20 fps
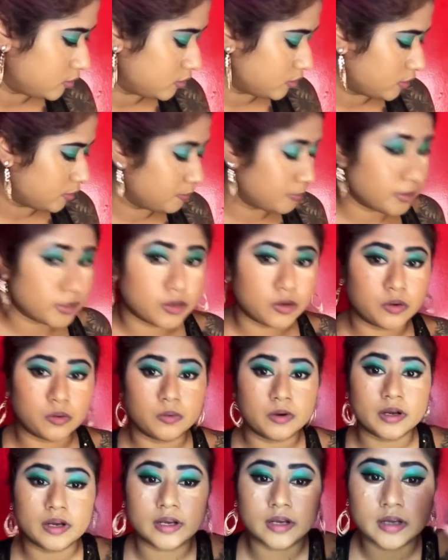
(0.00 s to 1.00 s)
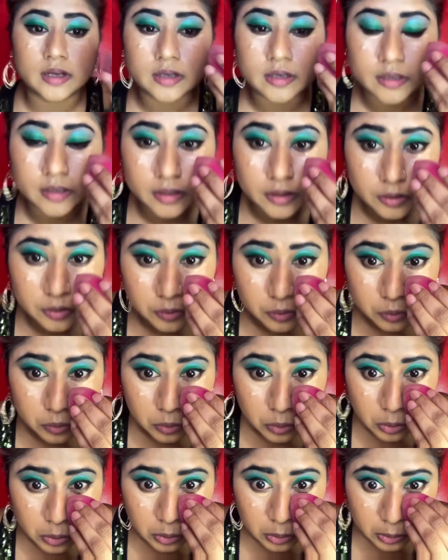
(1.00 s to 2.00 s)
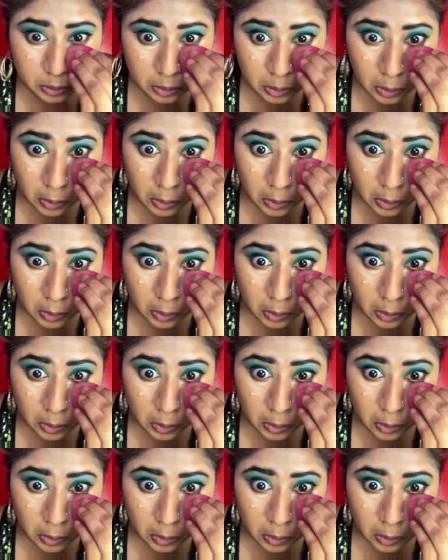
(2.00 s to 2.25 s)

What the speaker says: I'm gonna go ahead and use